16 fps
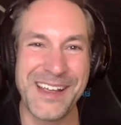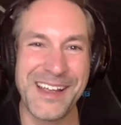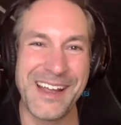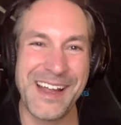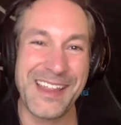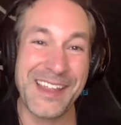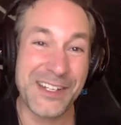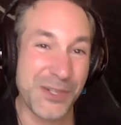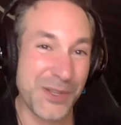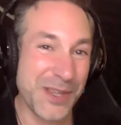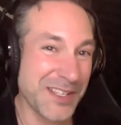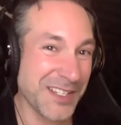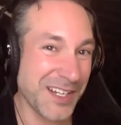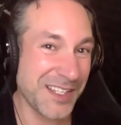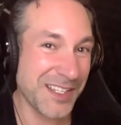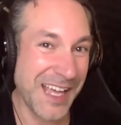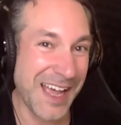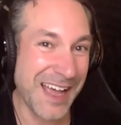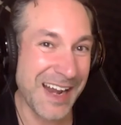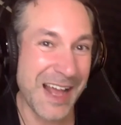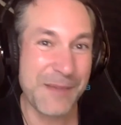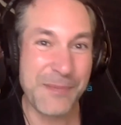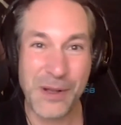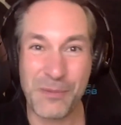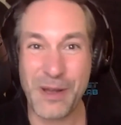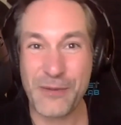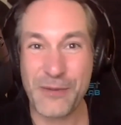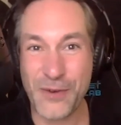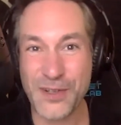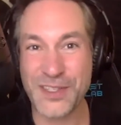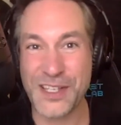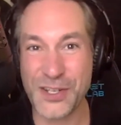And then 2010, I built my
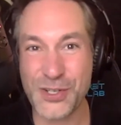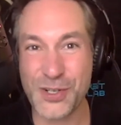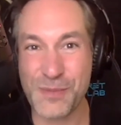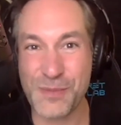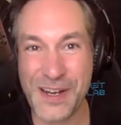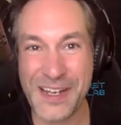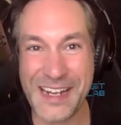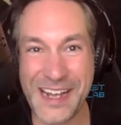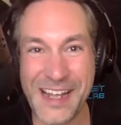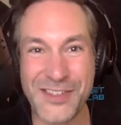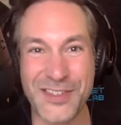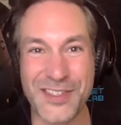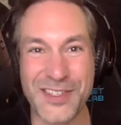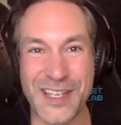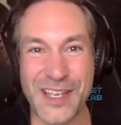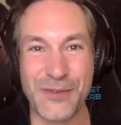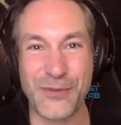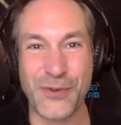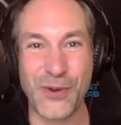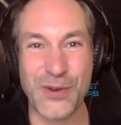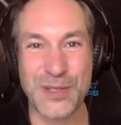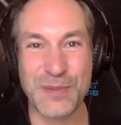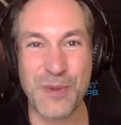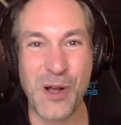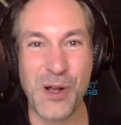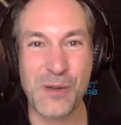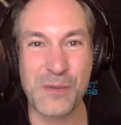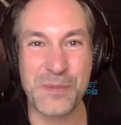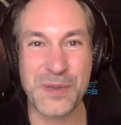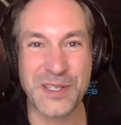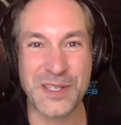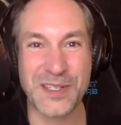first digital marketing agency for small
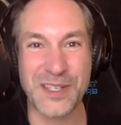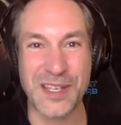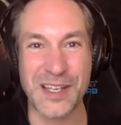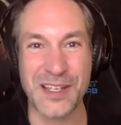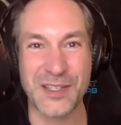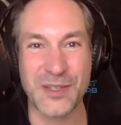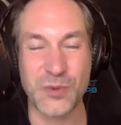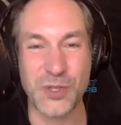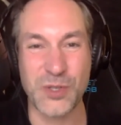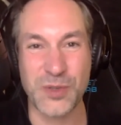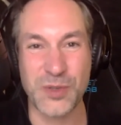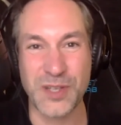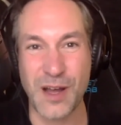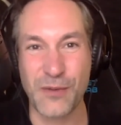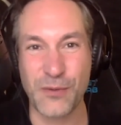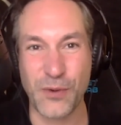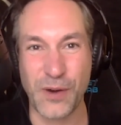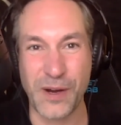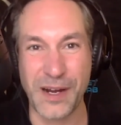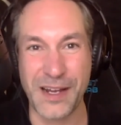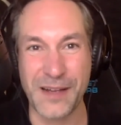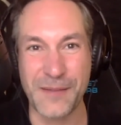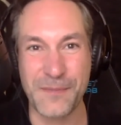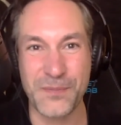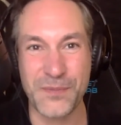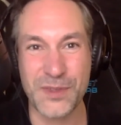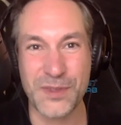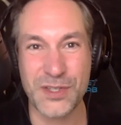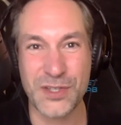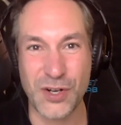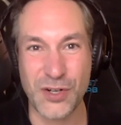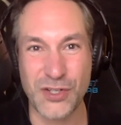businesses, which was offering
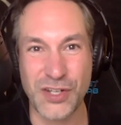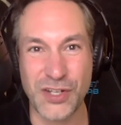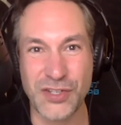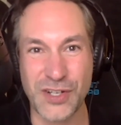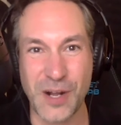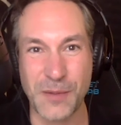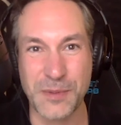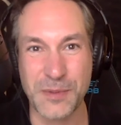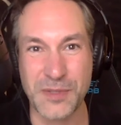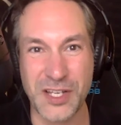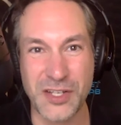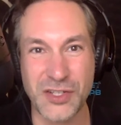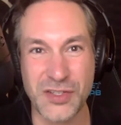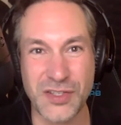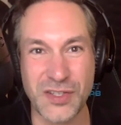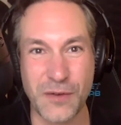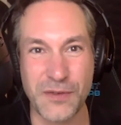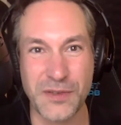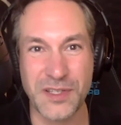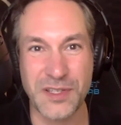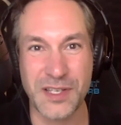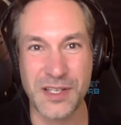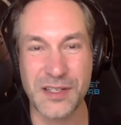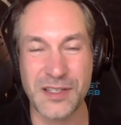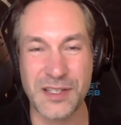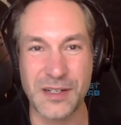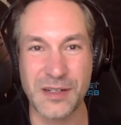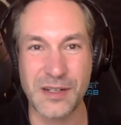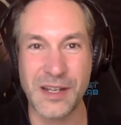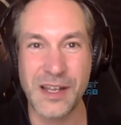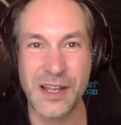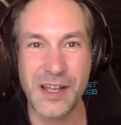search engine optimization services and
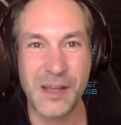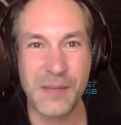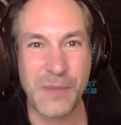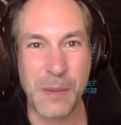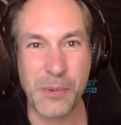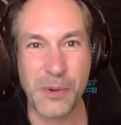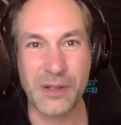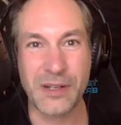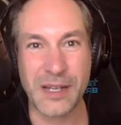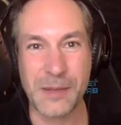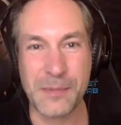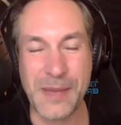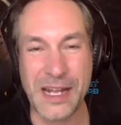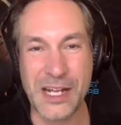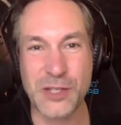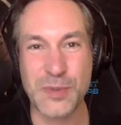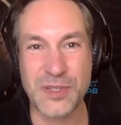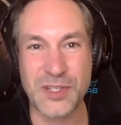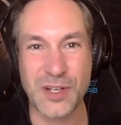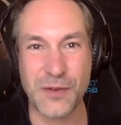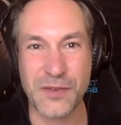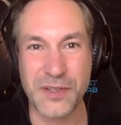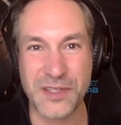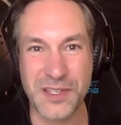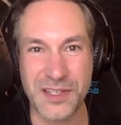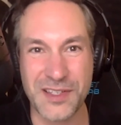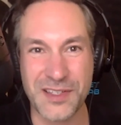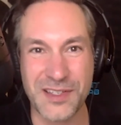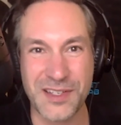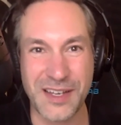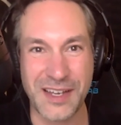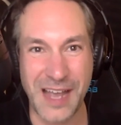pay-per-click management
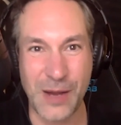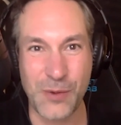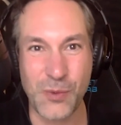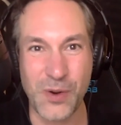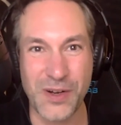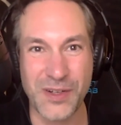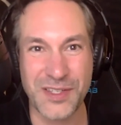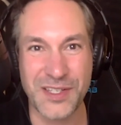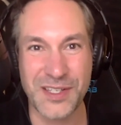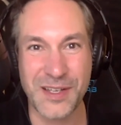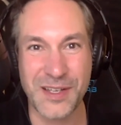services like AdWords.